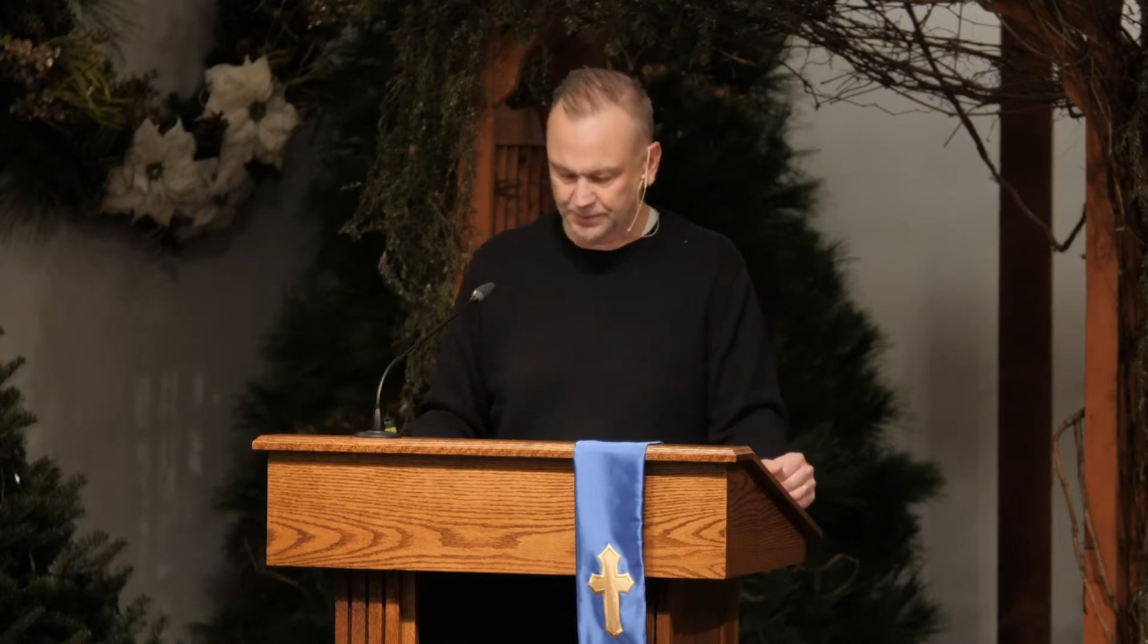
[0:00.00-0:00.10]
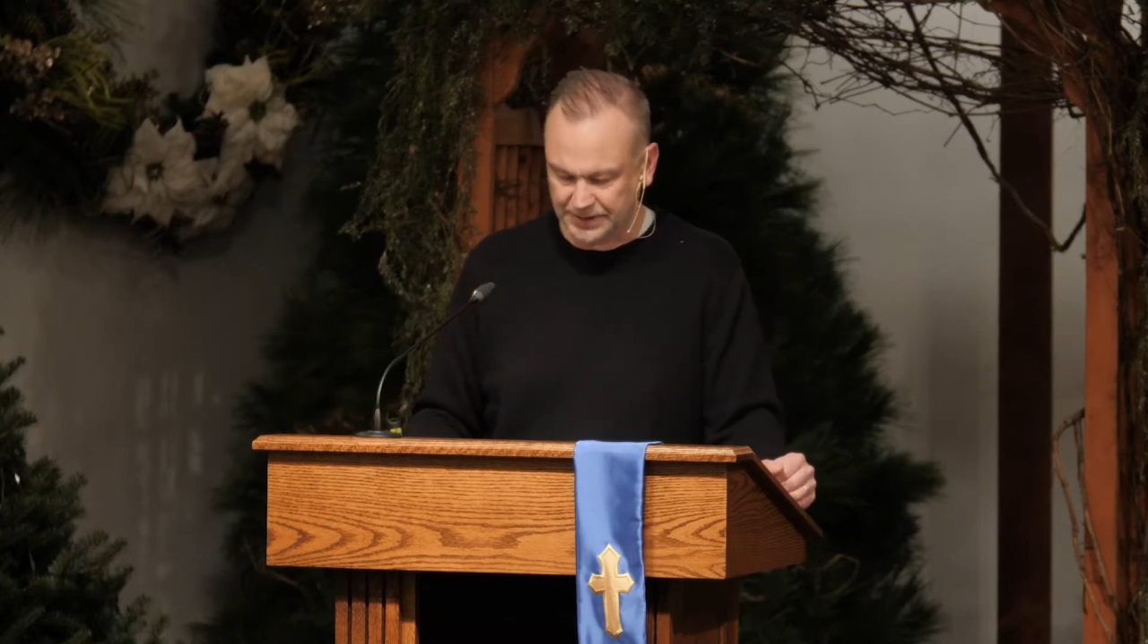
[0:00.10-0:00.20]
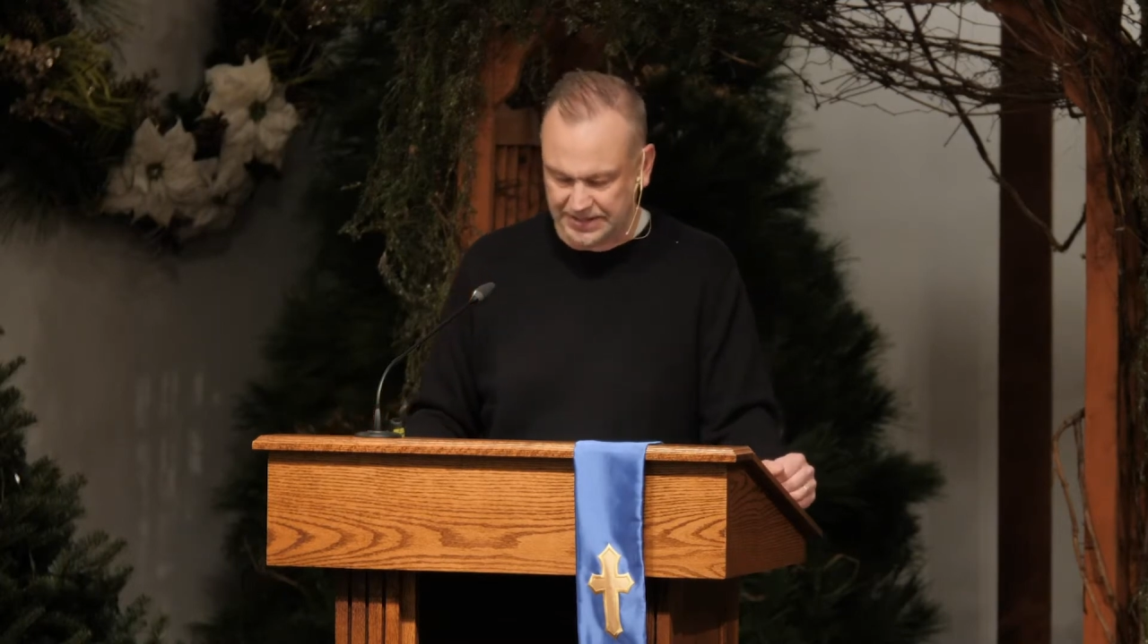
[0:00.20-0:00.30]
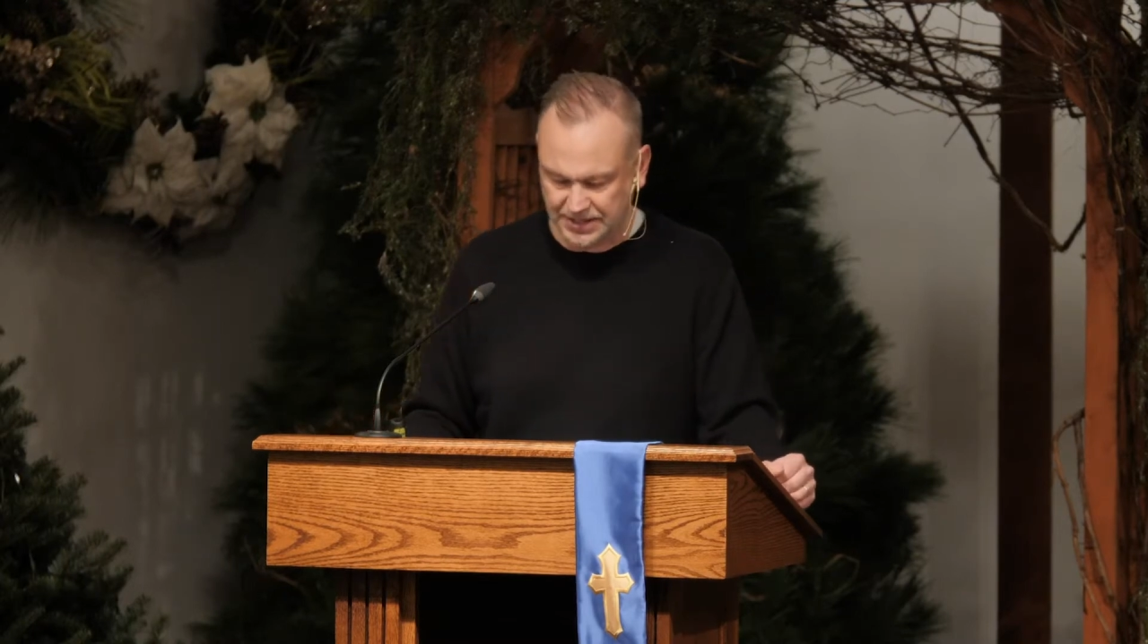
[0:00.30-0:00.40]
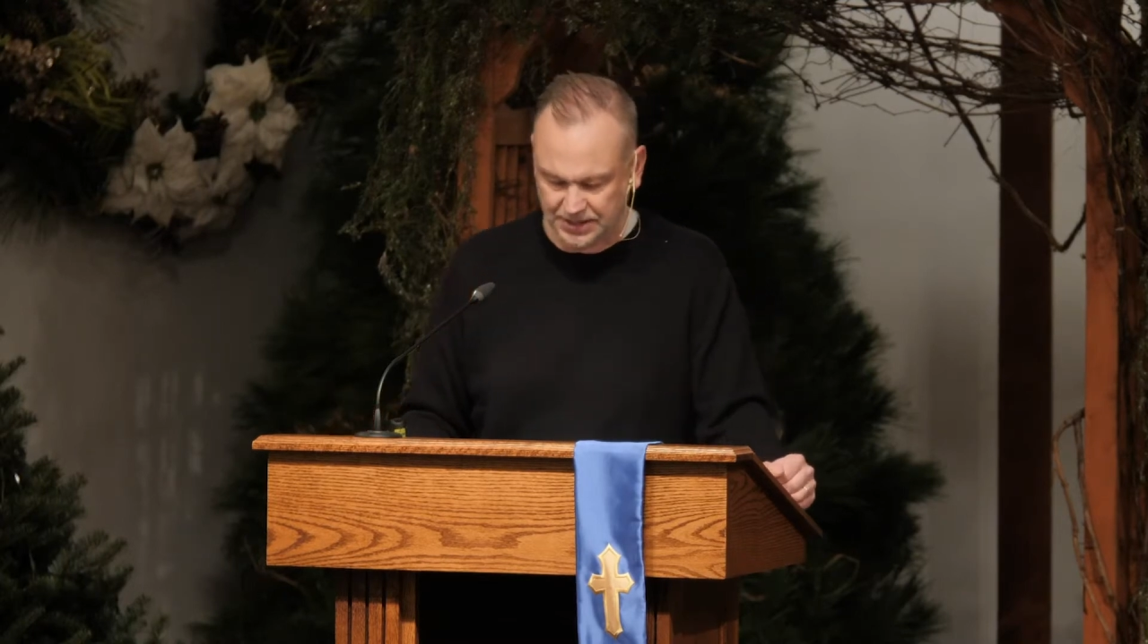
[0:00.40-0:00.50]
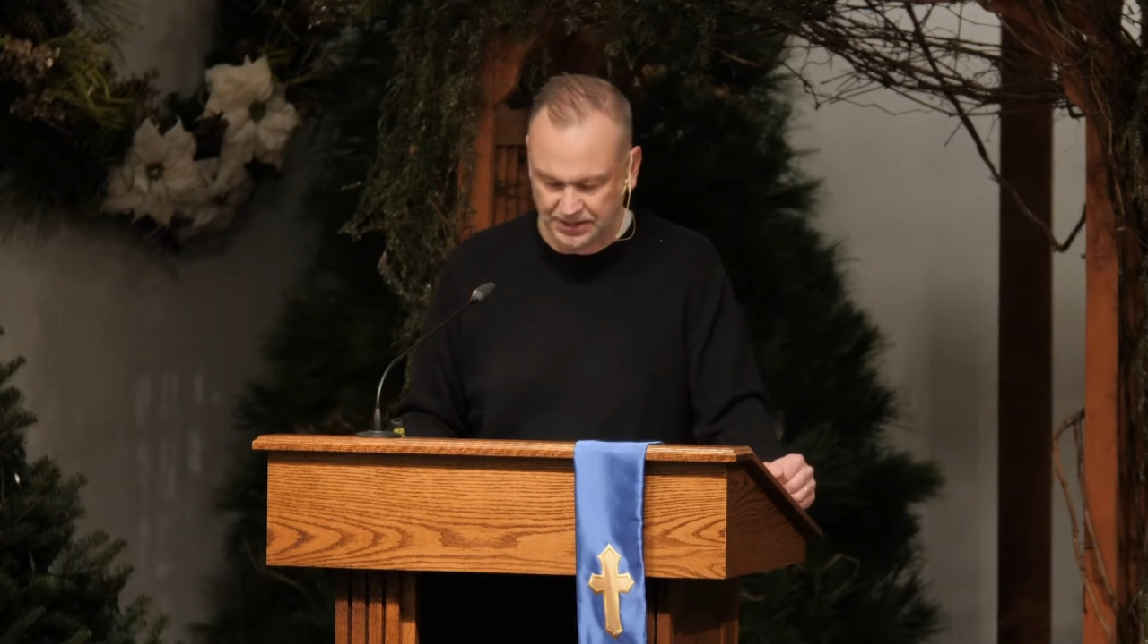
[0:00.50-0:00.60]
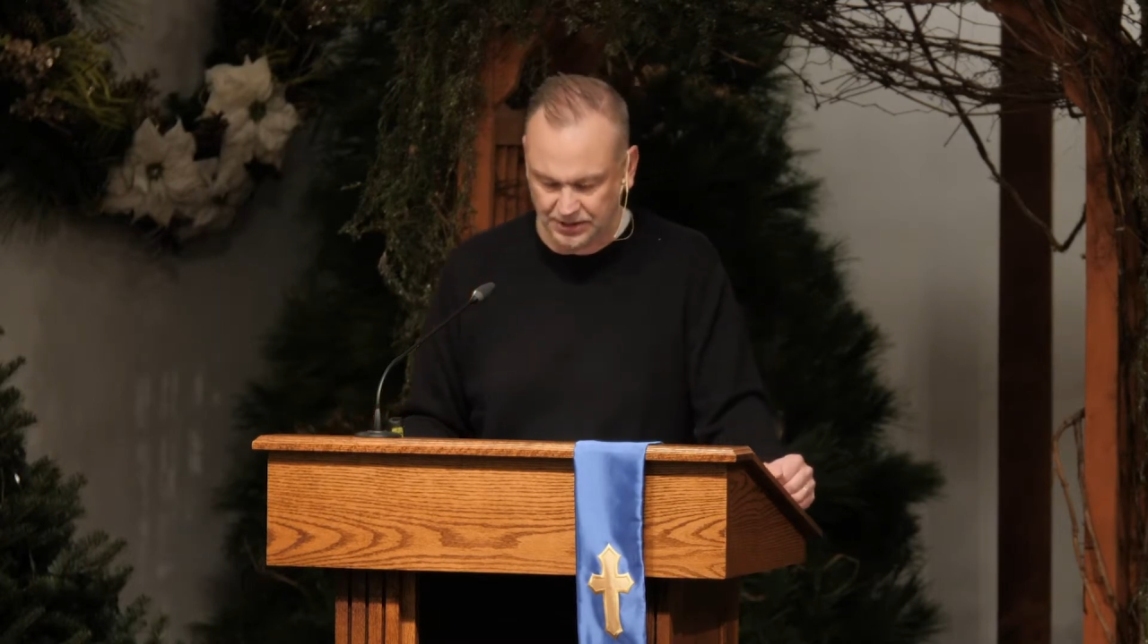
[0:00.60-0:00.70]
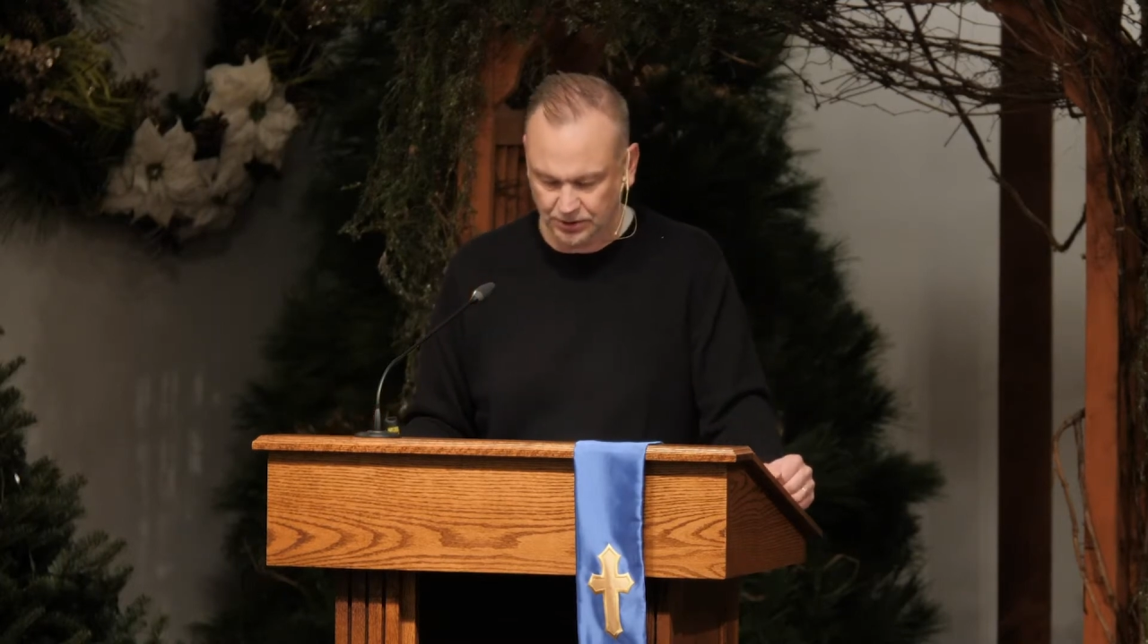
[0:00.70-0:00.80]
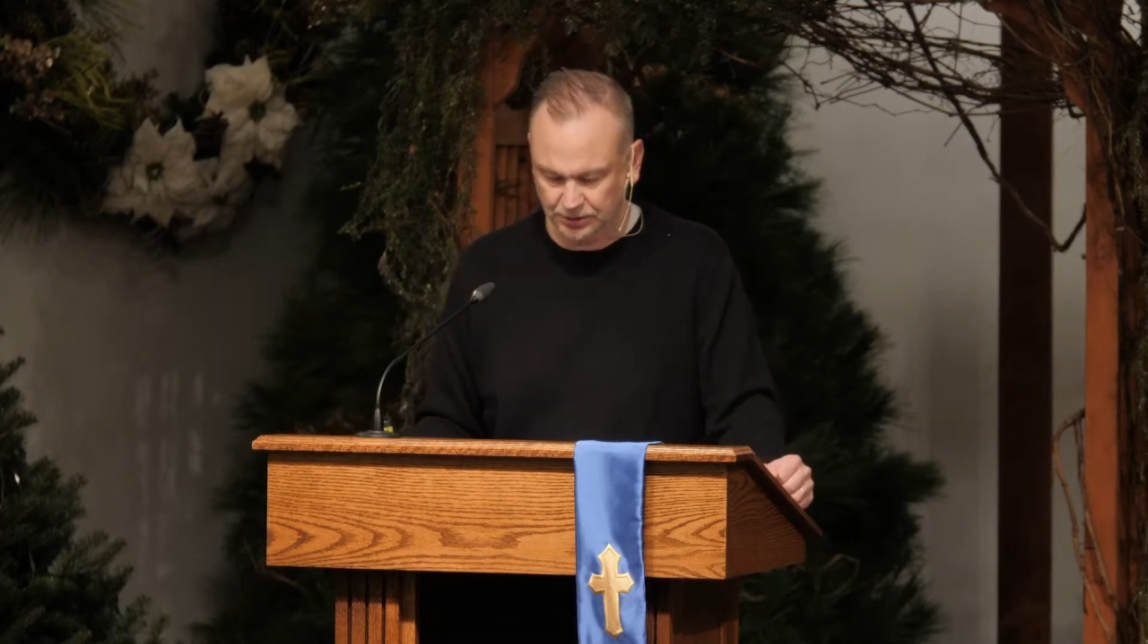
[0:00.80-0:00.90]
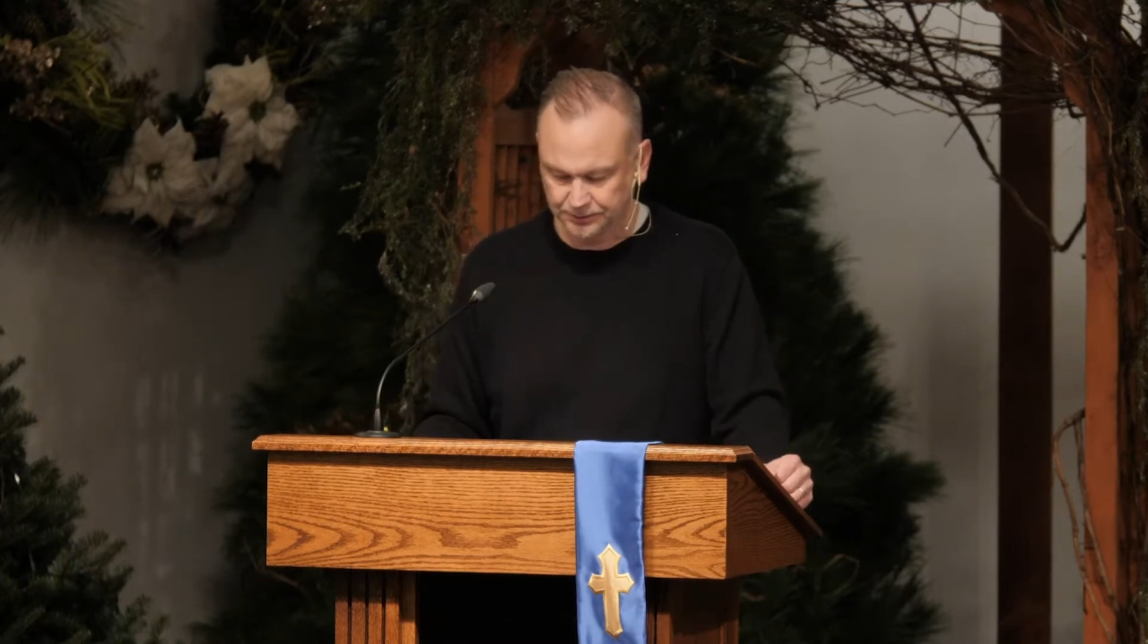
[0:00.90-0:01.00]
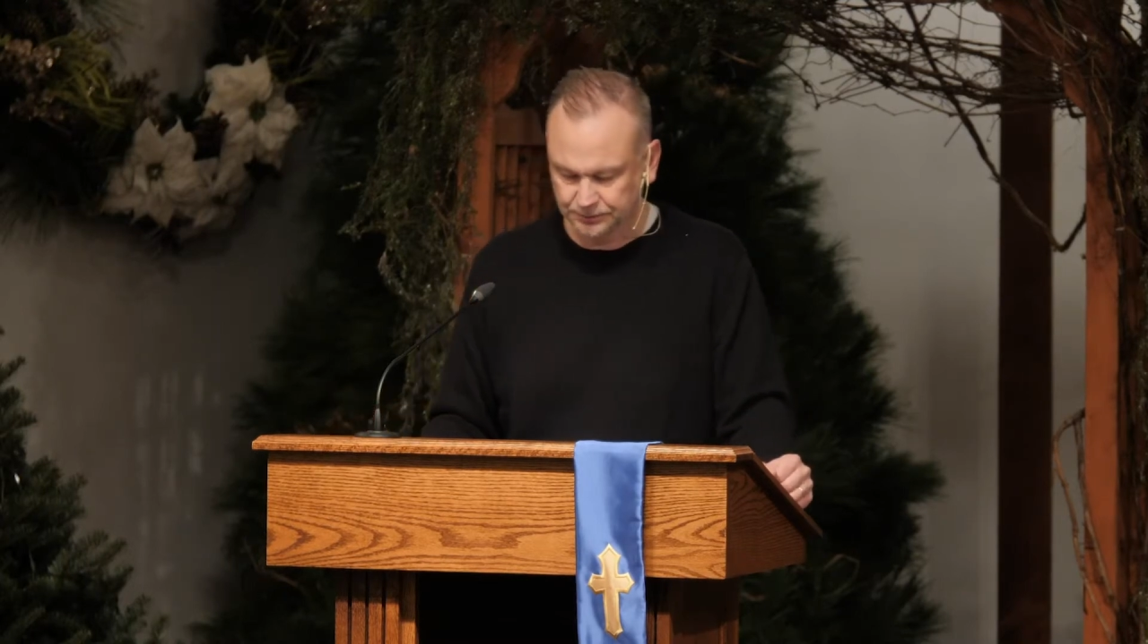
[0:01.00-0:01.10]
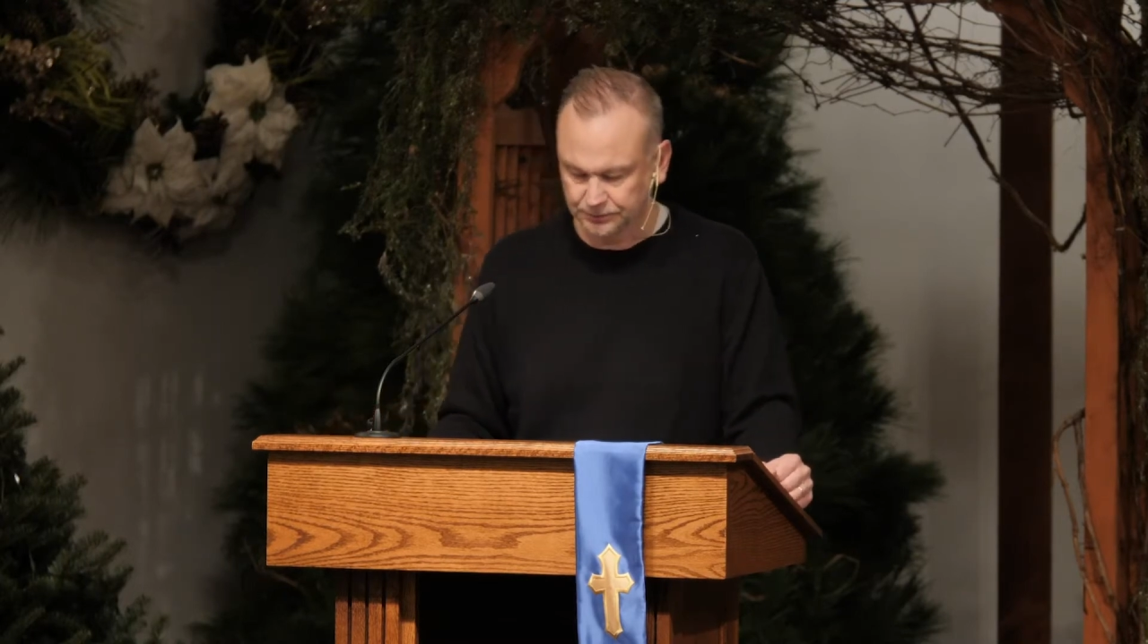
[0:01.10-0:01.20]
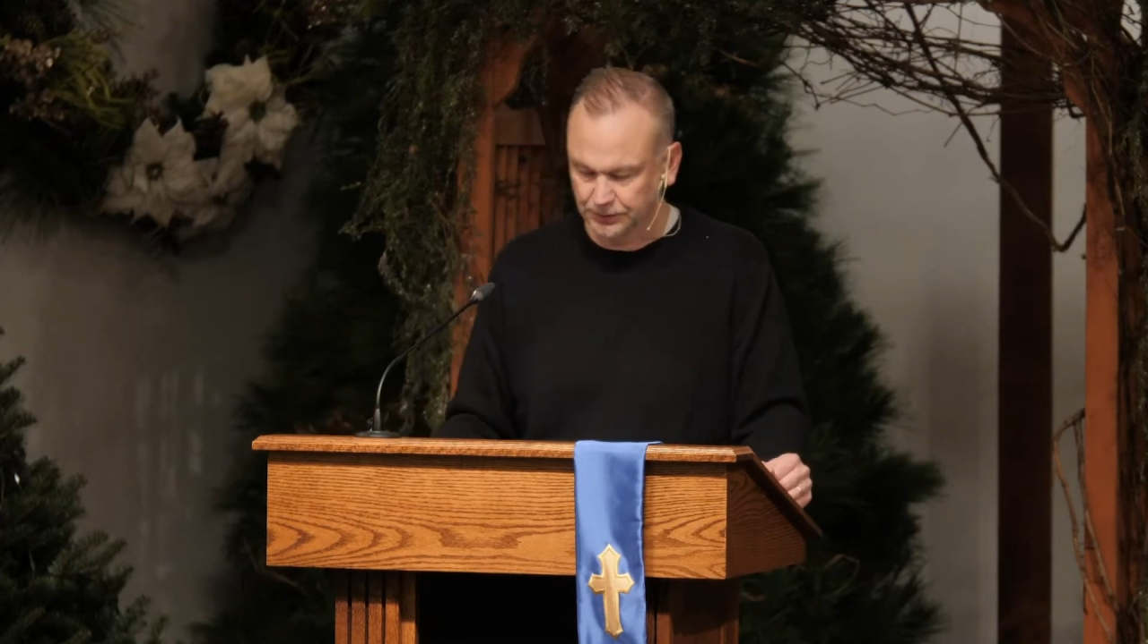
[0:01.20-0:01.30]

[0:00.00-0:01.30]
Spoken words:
to begin here,